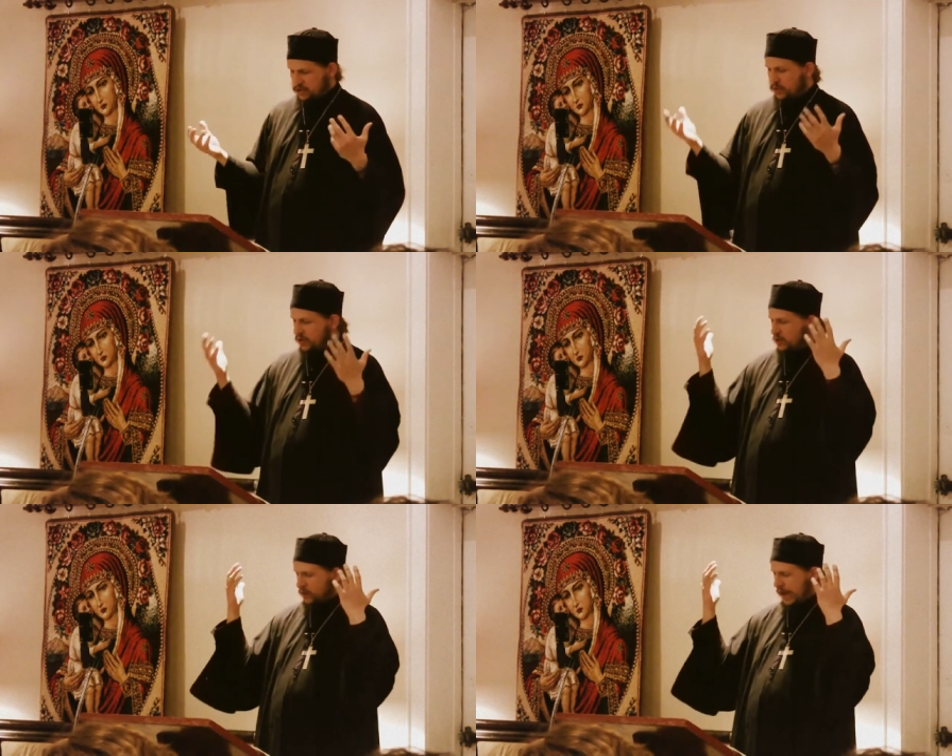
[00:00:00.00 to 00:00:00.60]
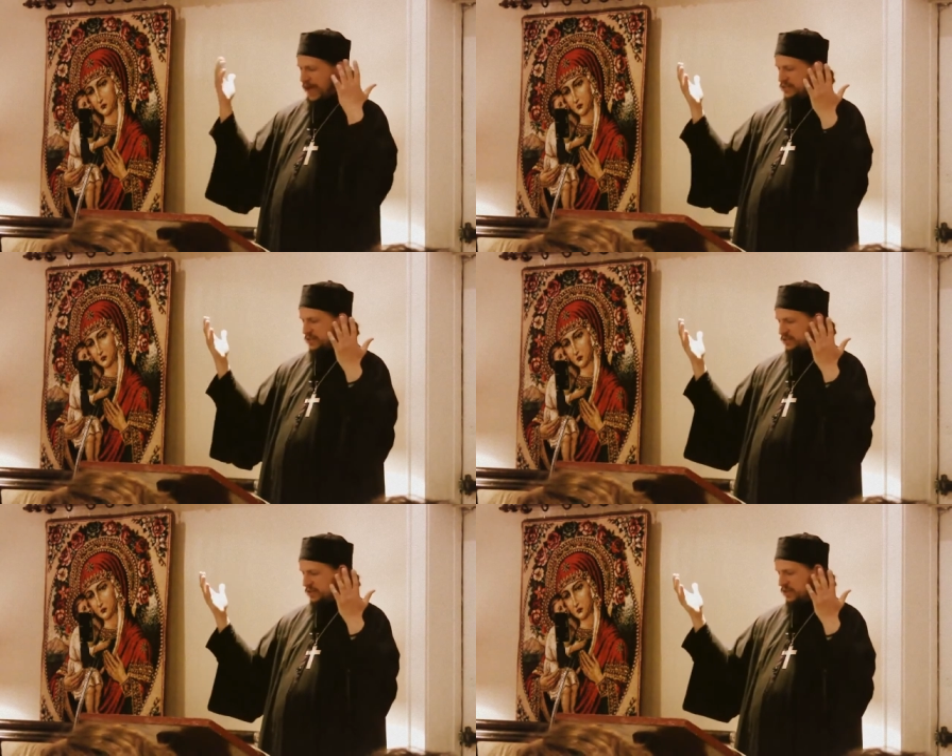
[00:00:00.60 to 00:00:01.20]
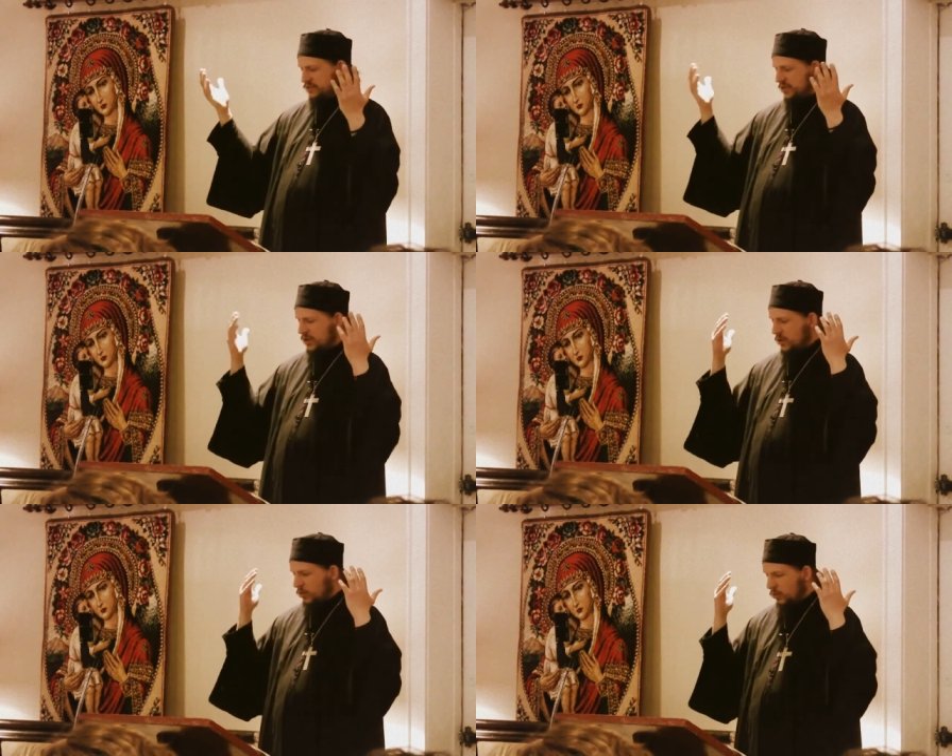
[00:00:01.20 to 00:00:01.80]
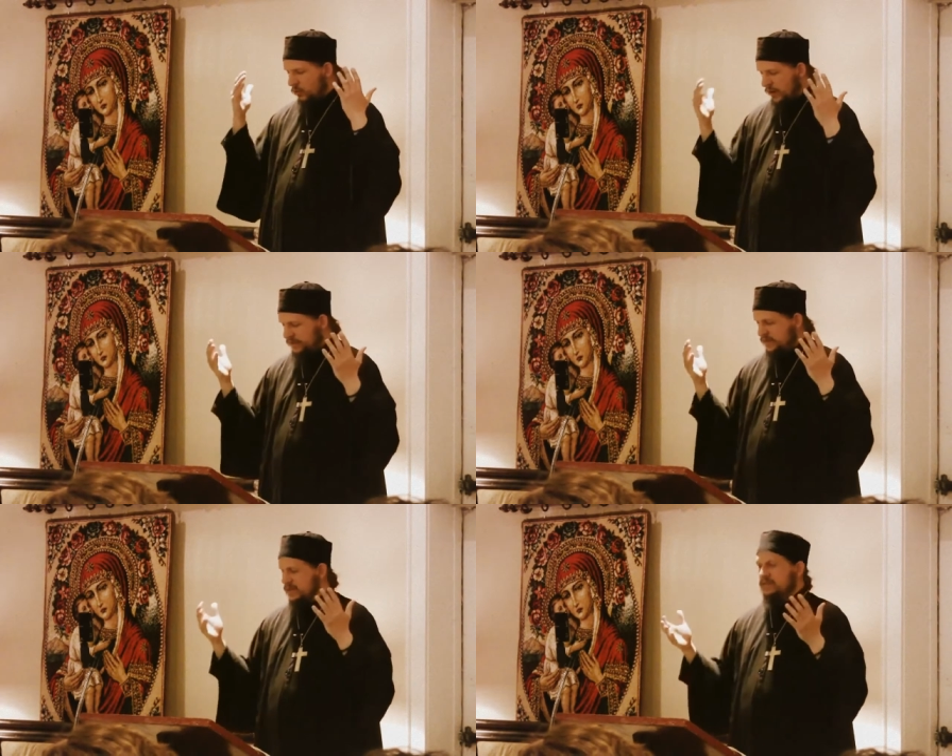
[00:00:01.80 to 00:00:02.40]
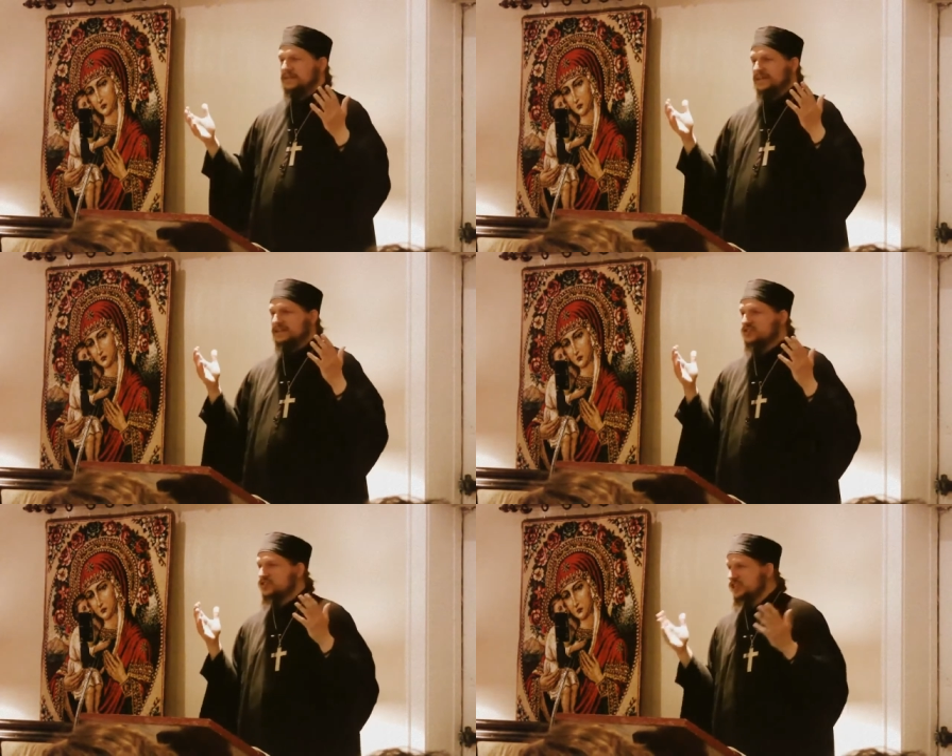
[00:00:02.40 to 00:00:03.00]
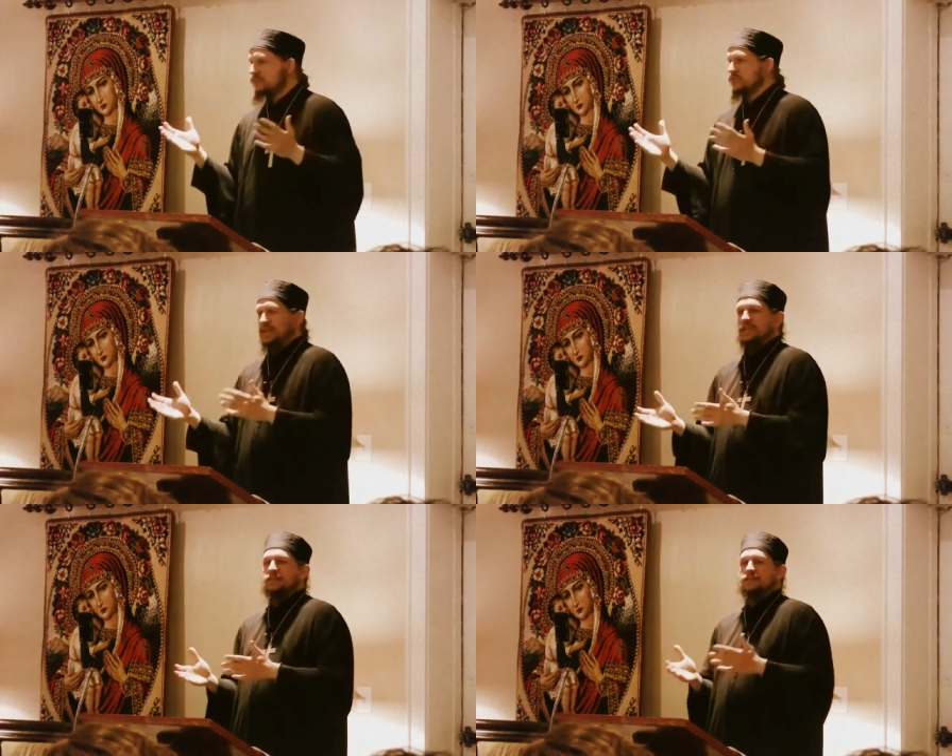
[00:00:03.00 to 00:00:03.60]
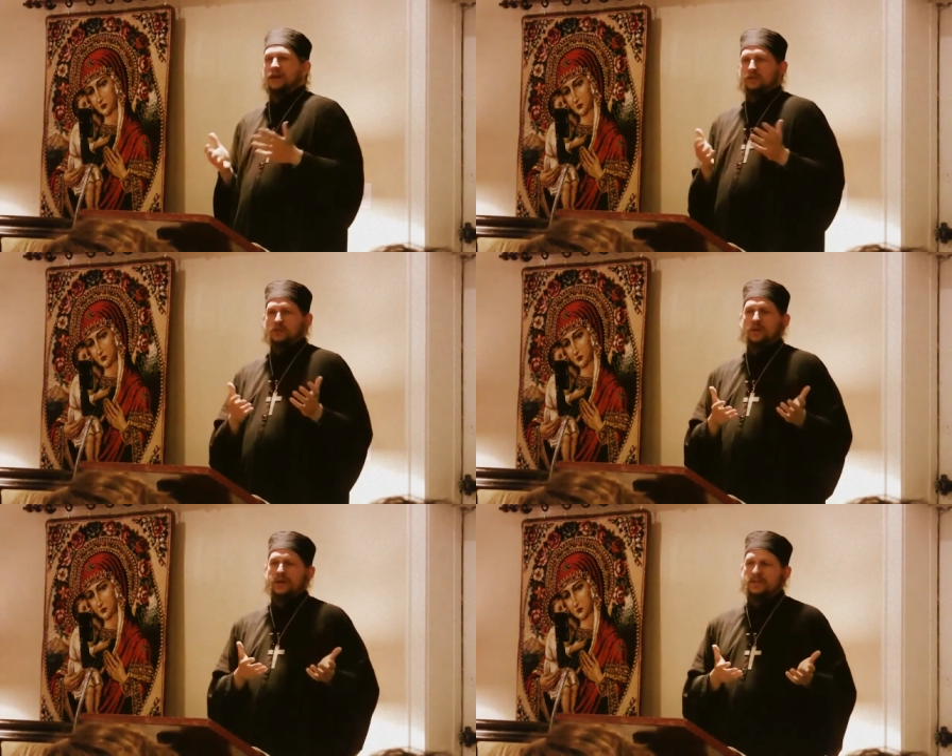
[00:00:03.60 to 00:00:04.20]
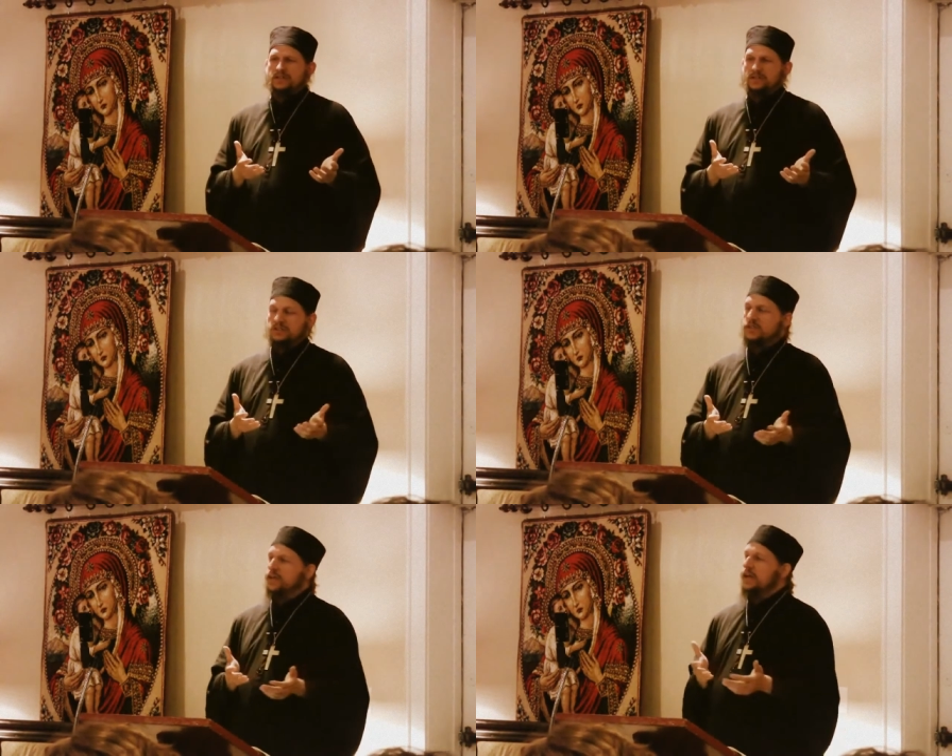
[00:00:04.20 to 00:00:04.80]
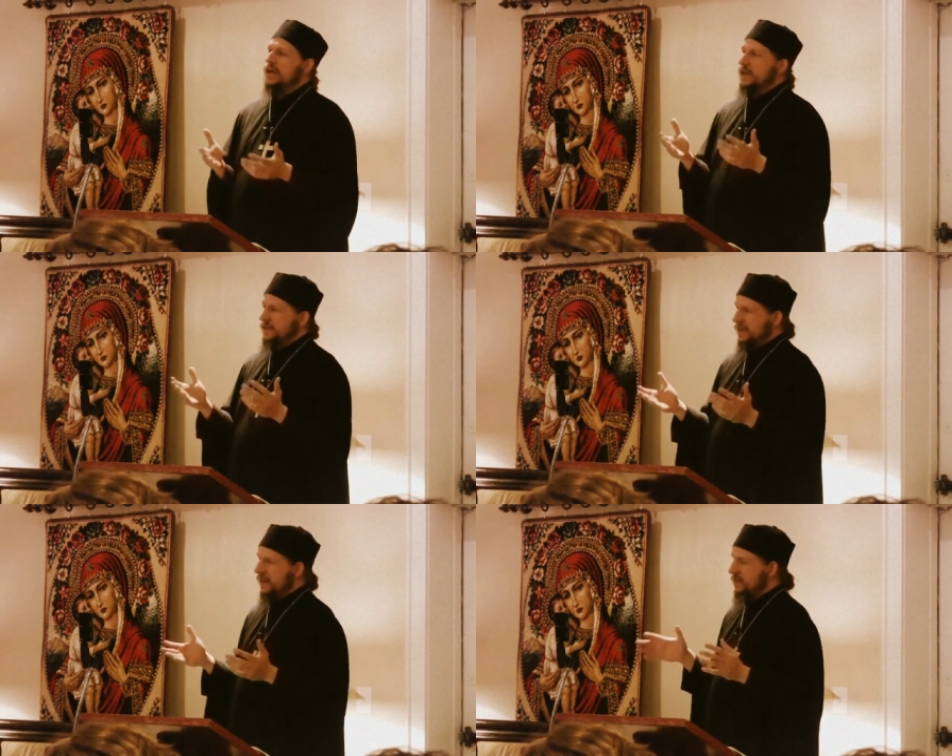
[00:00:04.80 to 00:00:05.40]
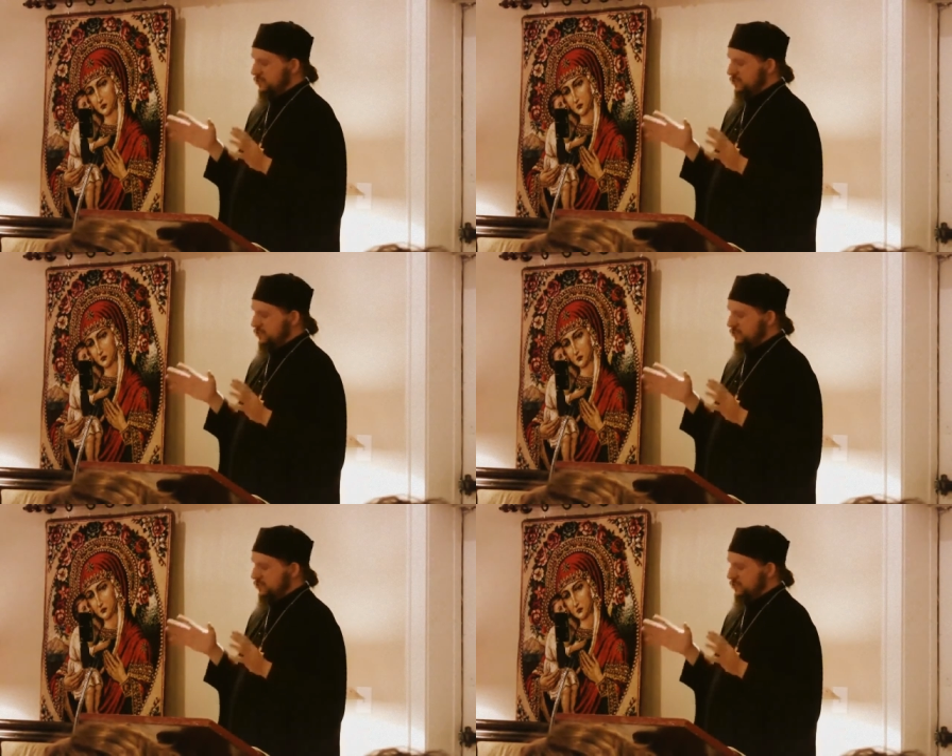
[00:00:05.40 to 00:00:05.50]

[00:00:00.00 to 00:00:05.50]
So we ask ourselves, what did she read to Elder Paisios? And again,